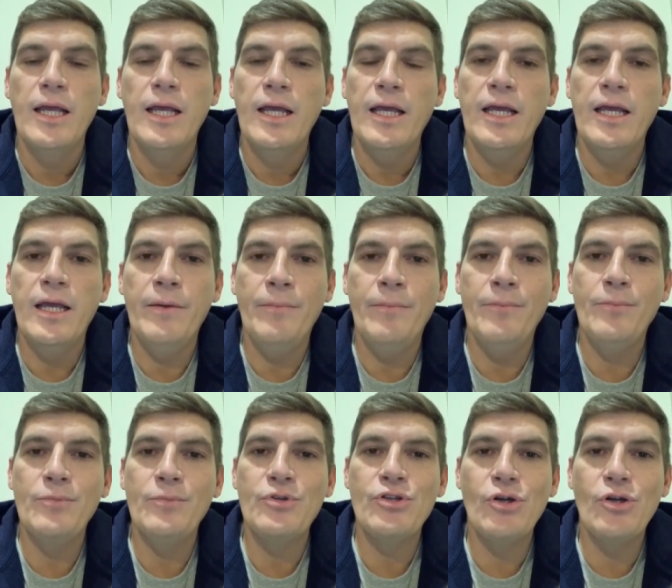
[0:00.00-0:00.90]

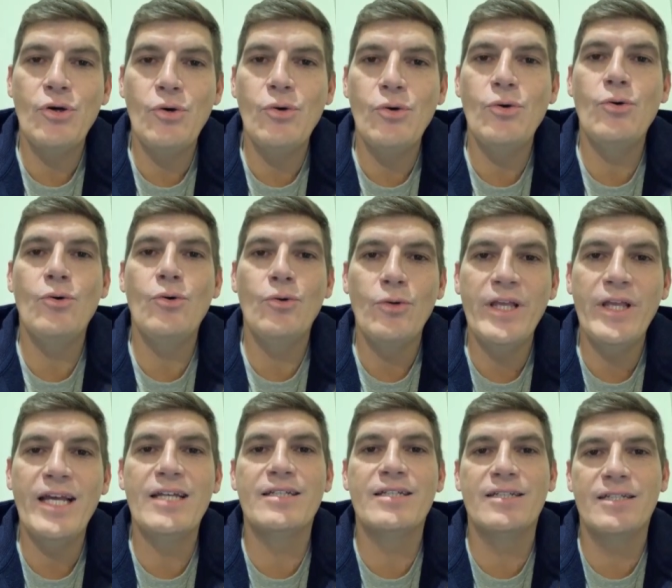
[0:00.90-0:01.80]
um, so
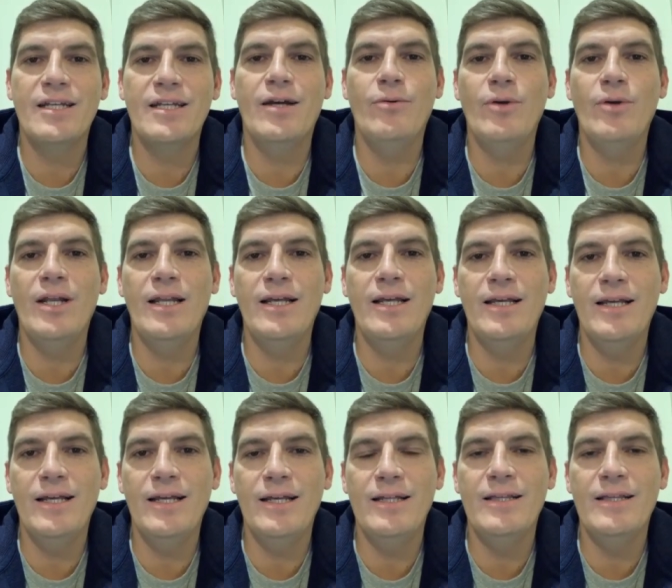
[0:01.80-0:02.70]
yes i will
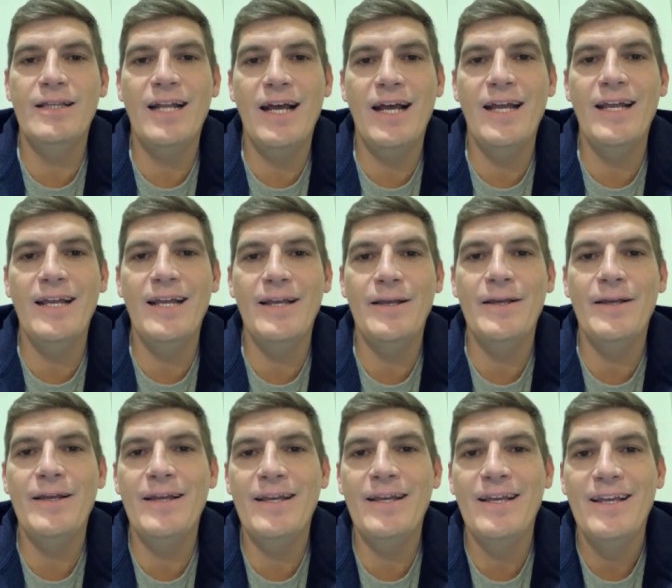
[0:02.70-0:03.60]
uh, try
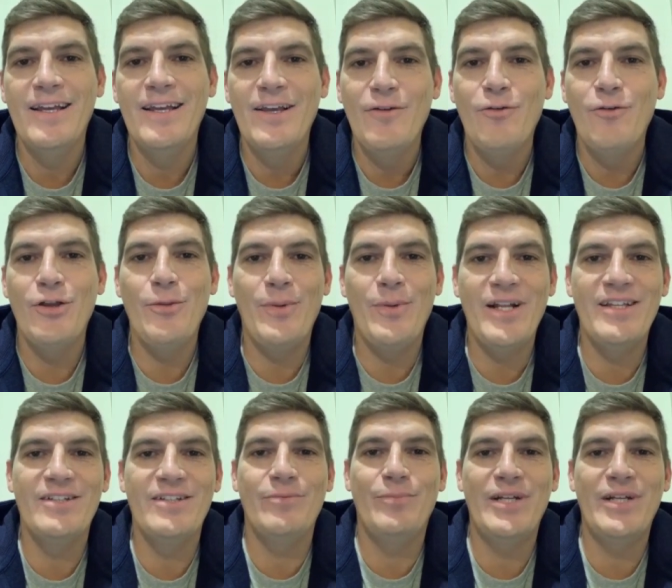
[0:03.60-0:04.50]
uh, for
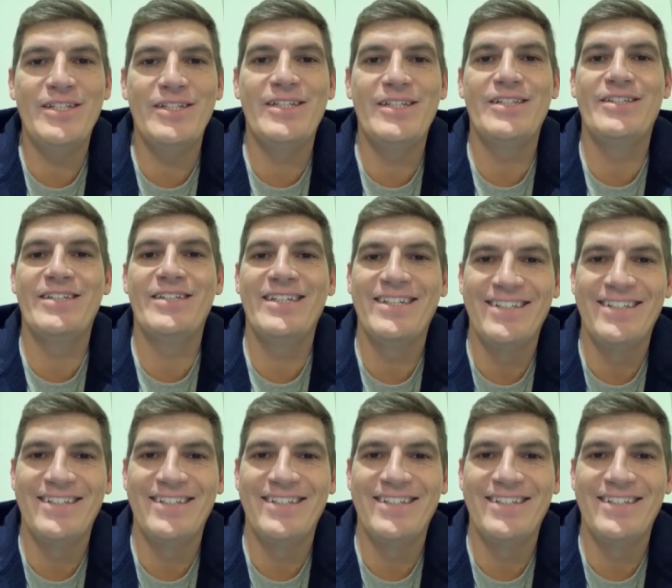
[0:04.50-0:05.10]
the presidency